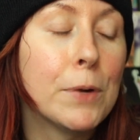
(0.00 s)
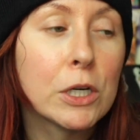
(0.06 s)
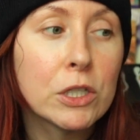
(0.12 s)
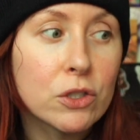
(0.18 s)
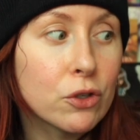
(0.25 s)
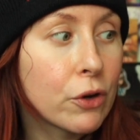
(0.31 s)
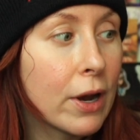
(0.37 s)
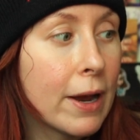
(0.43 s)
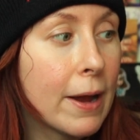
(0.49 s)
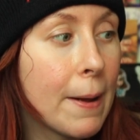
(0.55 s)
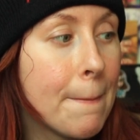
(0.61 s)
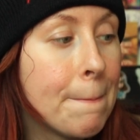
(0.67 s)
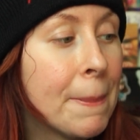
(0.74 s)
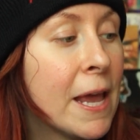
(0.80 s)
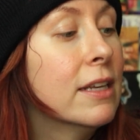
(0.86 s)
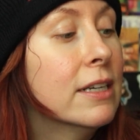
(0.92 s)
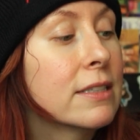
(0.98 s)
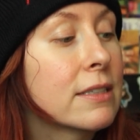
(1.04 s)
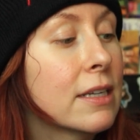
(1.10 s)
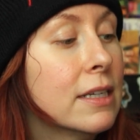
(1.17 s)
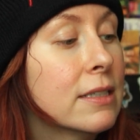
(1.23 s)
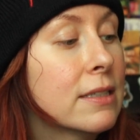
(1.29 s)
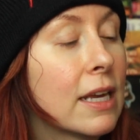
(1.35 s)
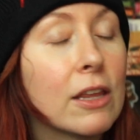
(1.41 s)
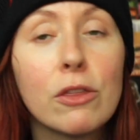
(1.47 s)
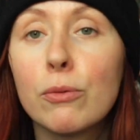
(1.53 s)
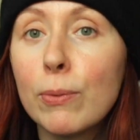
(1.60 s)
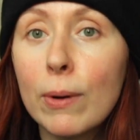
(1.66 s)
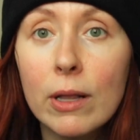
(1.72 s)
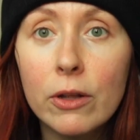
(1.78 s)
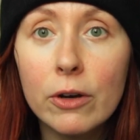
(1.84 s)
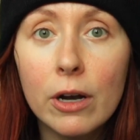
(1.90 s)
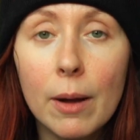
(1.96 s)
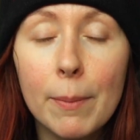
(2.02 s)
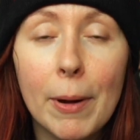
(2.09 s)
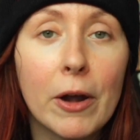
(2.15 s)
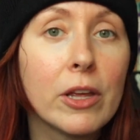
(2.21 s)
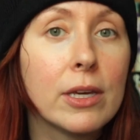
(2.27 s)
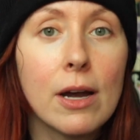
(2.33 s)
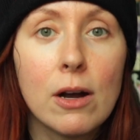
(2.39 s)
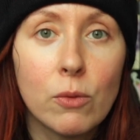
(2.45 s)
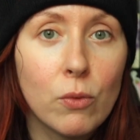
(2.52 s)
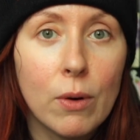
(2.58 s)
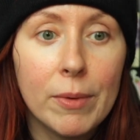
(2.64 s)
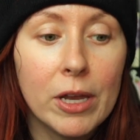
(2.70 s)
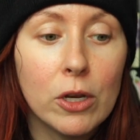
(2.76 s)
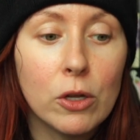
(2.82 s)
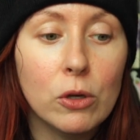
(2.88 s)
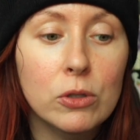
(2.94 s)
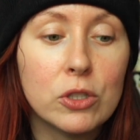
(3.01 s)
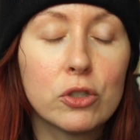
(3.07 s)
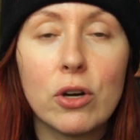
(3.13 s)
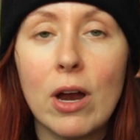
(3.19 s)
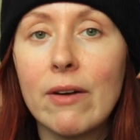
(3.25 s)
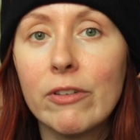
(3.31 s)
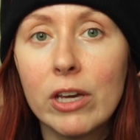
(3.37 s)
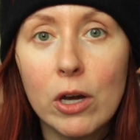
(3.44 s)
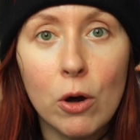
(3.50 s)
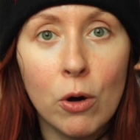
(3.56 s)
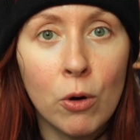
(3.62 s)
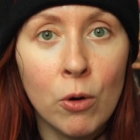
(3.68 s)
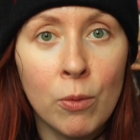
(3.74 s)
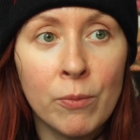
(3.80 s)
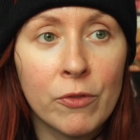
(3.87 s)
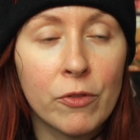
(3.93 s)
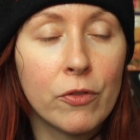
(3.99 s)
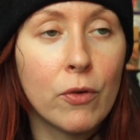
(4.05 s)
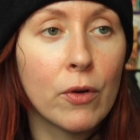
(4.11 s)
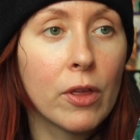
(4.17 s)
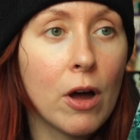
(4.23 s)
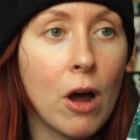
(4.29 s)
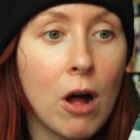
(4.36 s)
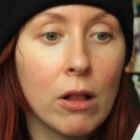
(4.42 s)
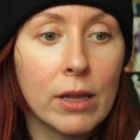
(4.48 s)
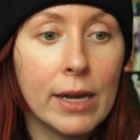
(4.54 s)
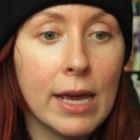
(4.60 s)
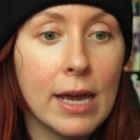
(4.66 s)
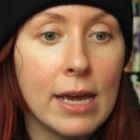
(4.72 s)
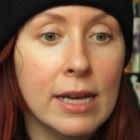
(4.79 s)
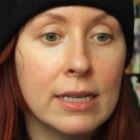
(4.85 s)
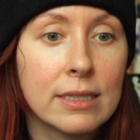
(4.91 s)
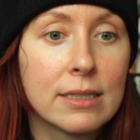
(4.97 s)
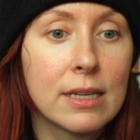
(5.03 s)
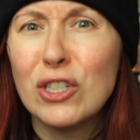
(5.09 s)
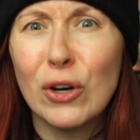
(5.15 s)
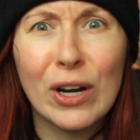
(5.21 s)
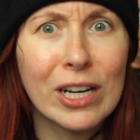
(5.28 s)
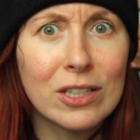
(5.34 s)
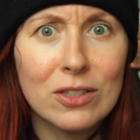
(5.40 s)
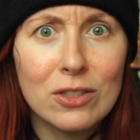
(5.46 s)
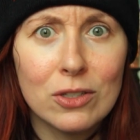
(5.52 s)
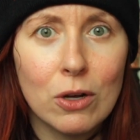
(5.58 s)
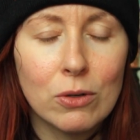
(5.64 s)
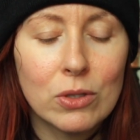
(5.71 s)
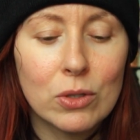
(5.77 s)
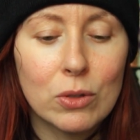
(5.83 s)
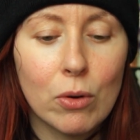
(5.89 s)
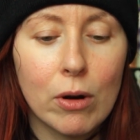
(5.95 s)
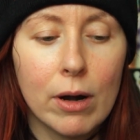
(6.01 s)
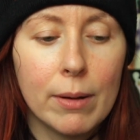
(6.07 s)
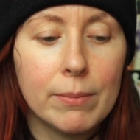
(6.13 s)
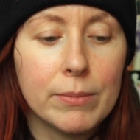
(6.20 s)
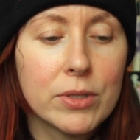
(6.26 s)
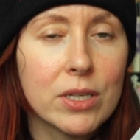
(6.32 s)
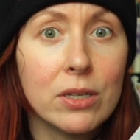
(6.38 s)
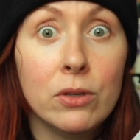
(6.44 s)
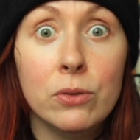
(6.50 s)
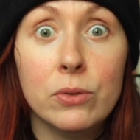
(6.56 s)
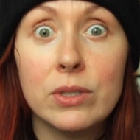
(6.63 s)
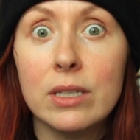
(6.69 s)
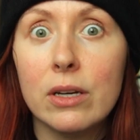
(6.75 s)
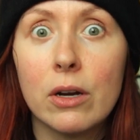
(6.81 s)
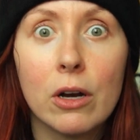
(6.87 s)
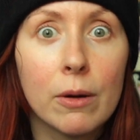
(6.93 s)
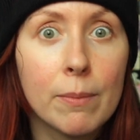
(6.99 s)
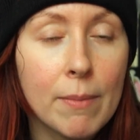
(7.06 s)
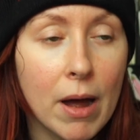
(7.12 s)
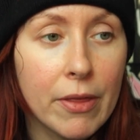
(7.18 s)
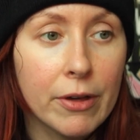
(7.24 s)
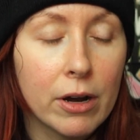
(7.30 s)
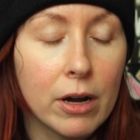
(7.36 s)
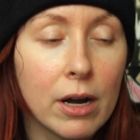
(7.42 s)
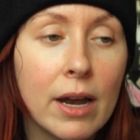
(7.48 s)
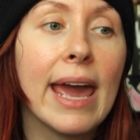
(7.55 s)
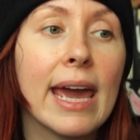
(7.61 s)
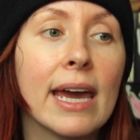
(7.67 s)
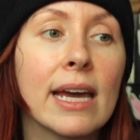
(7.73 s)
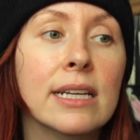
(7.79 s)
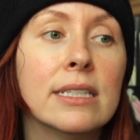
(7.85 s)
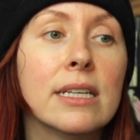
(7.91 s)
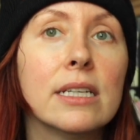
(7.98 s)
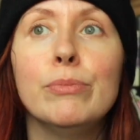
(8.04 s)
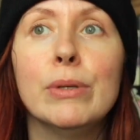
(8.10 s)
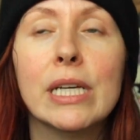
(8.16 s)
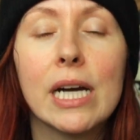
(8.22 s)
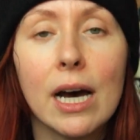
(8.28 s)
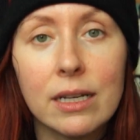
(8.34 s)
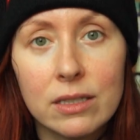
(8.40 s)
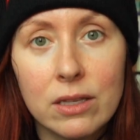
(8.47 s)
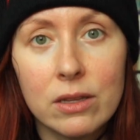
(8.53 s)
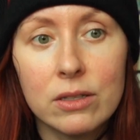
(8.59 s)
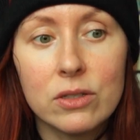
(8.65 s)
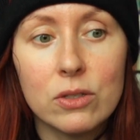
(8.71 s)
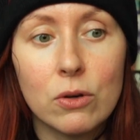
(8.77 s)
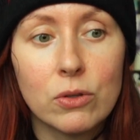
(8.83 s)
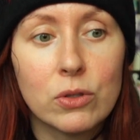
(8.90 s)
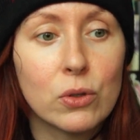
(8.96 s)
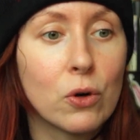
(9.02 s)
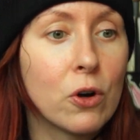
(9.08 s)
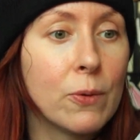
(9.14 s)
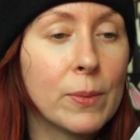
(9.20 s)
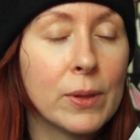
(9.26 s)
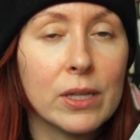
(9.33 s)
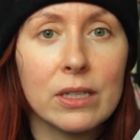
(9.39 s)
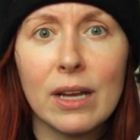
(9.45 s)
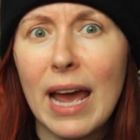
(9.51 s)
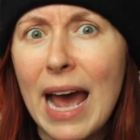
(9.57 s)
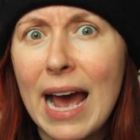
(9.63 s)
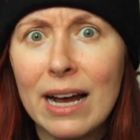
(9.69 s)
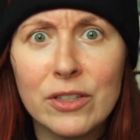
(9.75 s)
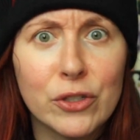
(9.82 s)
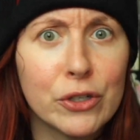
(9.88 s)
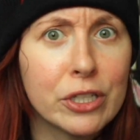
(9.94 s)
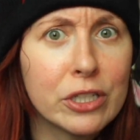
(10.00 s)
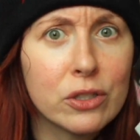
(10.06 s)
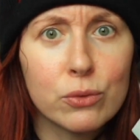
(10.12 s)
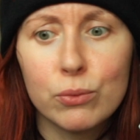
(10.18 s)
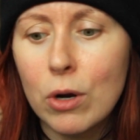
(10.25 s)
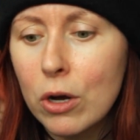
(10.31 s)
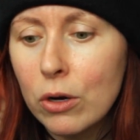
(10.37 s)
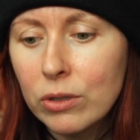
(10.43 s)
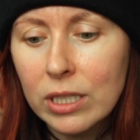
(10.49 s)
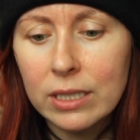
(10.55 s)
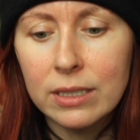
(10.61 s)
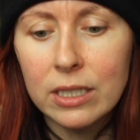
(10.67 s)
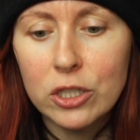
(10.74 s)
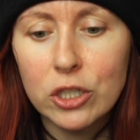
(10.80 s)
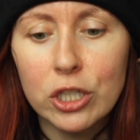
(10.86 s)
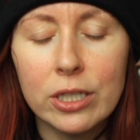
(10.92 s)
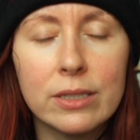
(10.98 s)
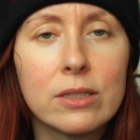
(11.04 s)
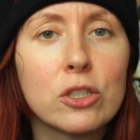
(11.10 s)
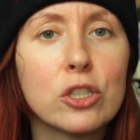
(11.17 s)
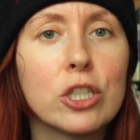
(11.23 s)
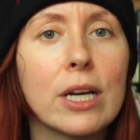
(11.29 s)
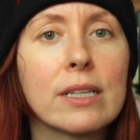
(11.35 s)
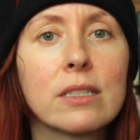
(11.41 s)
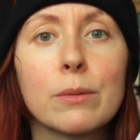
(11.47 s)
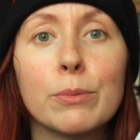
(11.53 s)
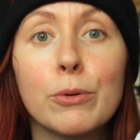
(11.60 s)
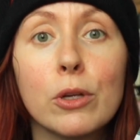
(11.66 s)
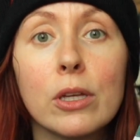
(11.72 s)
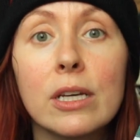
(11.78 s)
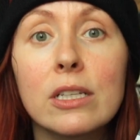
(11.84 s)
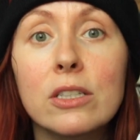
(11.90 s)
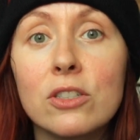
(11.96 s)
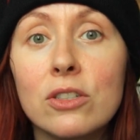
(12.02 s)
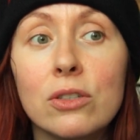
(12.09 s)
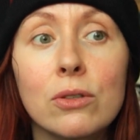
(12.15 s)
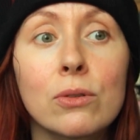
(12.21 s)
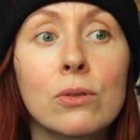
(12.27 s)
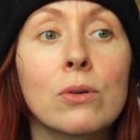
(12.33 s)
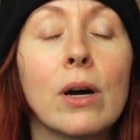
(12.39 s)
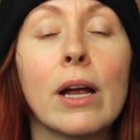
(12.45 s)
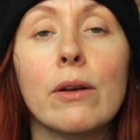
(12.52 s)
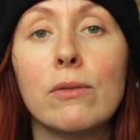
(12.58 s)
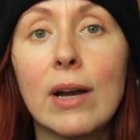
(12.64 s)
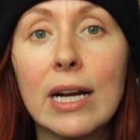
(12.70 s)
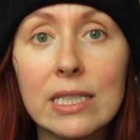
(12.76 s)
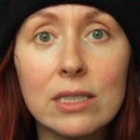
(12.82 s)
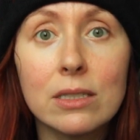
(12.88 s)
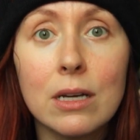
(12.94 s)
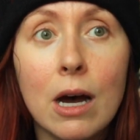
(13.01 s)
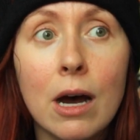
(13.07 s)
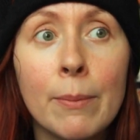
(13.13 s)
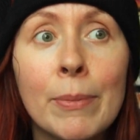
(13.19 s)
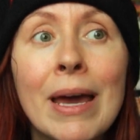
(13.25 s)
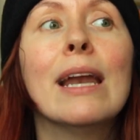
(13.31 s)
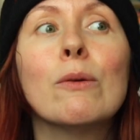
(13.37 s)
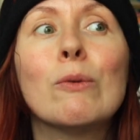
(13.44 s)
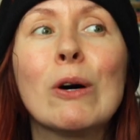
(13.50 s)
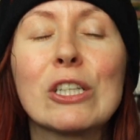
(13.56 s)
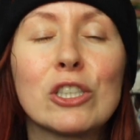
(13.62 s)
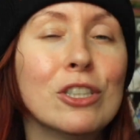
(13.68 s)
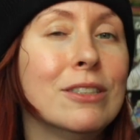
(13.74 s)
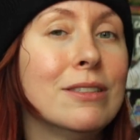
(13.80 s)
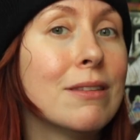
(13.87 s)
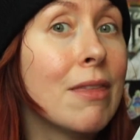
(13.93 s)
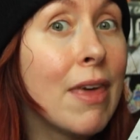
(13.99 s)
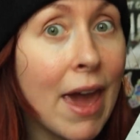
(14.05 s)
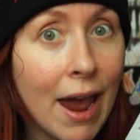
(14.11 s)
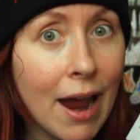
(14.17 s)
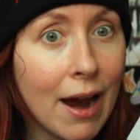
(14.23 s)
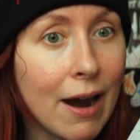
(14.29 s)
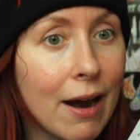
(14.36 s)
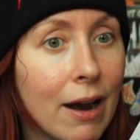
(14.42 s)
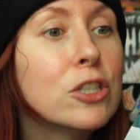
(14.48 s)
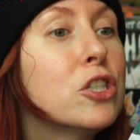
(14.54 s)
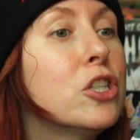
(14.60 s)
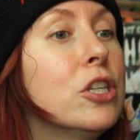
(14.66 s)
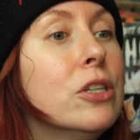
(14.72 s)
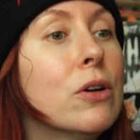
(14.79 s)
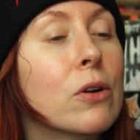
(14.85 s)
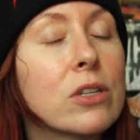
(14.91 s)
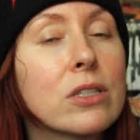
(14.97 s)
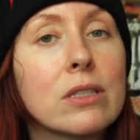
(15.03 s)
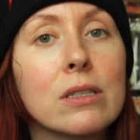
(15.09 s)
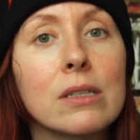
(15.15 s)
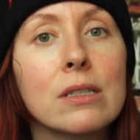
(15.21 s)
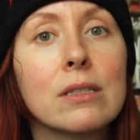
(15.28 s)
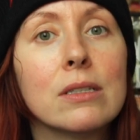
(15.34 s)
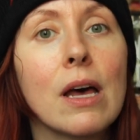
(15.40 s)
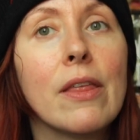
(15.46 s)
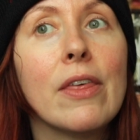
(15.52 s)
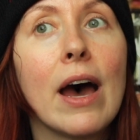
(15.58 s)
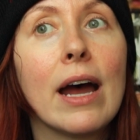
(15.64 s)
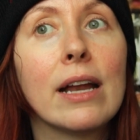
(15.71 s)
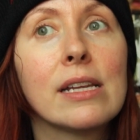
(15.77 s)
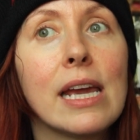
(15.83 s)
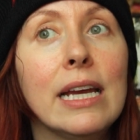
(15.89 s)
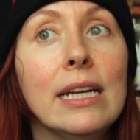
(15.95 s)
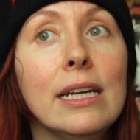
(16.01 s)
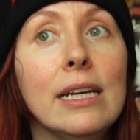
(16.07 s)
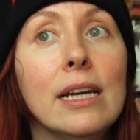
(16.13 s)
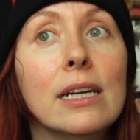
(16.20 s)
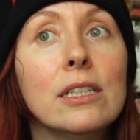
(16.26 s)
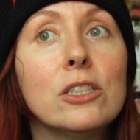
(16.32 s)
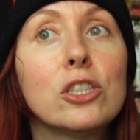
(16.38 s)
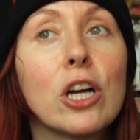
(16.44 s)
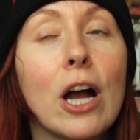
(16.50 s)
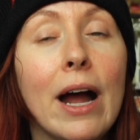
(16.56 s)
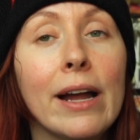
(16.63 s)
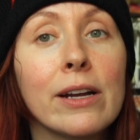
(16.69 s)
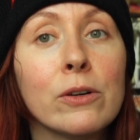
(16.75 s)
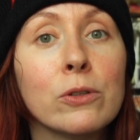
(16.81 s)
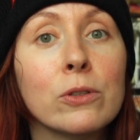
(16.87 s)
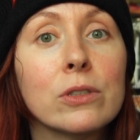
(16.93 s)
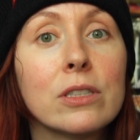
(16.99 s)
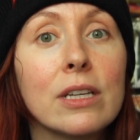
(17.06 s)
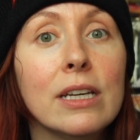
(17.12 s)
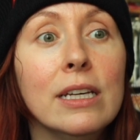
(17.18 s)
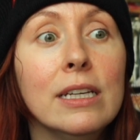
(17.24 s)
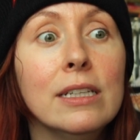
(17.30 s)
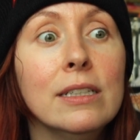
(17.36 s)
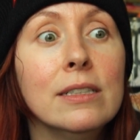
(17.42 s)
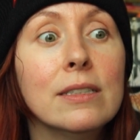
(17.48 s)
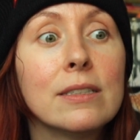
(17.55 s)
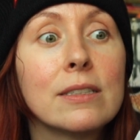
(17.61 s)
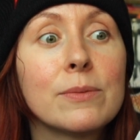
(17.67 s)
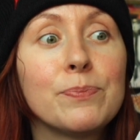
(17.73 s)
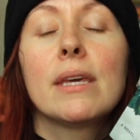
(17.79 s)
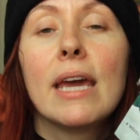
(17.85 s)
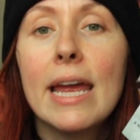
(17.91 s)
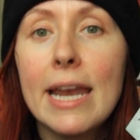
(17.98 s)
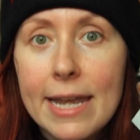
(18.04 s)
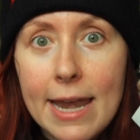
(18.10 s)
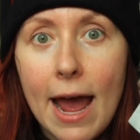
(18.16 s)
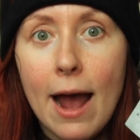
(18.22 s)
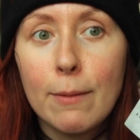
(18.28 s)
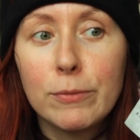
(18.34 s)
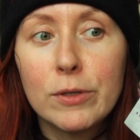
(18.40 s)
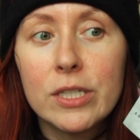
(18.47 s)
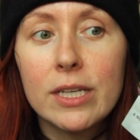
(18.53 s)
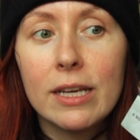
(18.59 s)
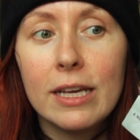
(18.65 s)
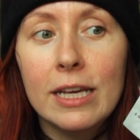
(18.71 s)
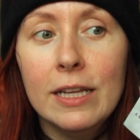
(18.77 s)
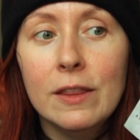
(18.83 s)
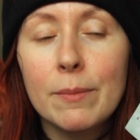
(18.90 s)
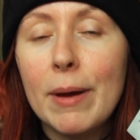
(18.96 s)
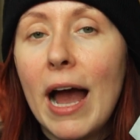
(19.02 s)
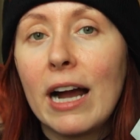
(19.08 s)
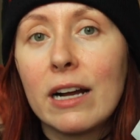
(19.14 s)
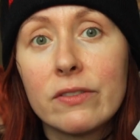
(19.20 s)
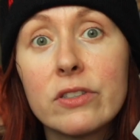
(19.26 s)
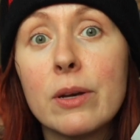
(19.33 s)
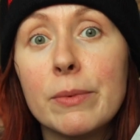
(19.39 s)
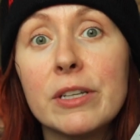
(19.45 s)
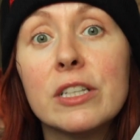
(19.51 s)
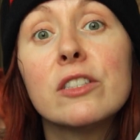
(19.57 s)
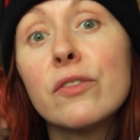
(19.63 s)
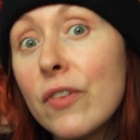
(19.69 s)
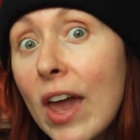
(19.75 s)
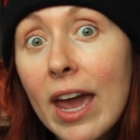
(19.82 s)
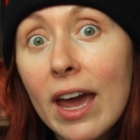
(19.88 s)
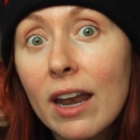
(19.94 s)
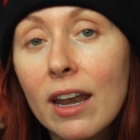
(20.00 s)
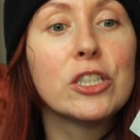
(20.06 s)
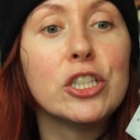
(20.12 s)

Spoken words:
Bookstagram. This is a thriller about a young woman who's traveling home for the holidays during a snowstorm to see her mother, and because of the snowstorm and the hazardous road conditions, she has to pull into a rest stop, and while she's there, she notices that a child is kidnapped in the back of somebody's van.